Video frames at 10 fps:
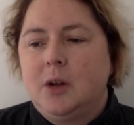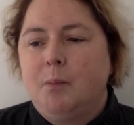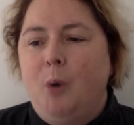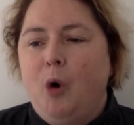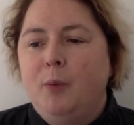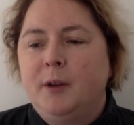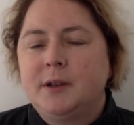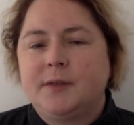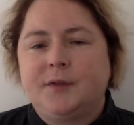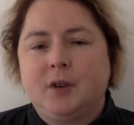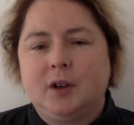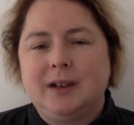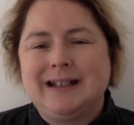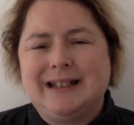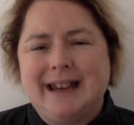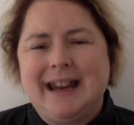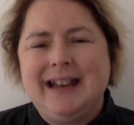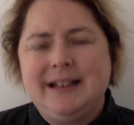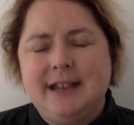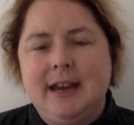moment for
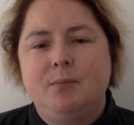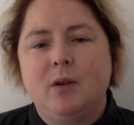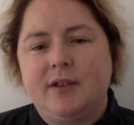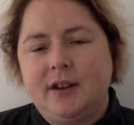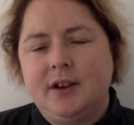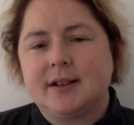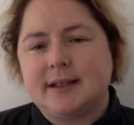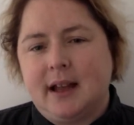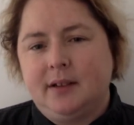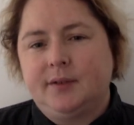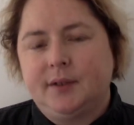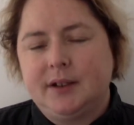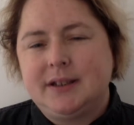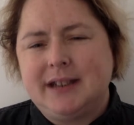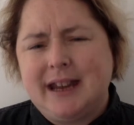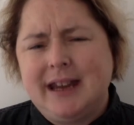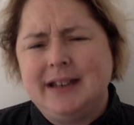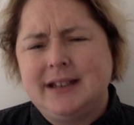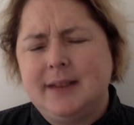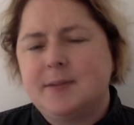digging deep within yourself, digging
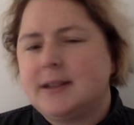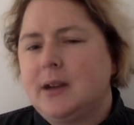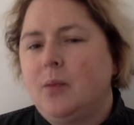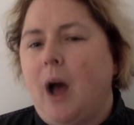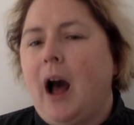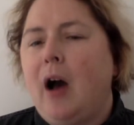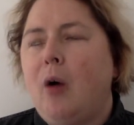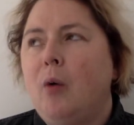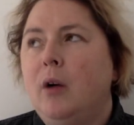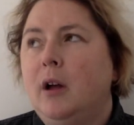deep, see how